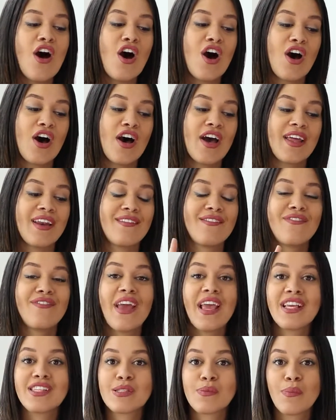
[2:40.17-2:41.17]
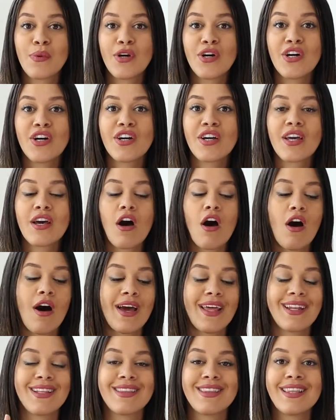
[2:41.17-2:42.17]
on Facebook,
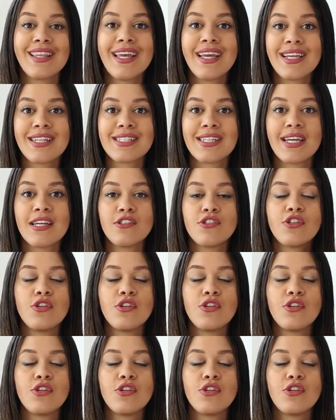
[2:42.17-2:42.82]
on LinkedIn.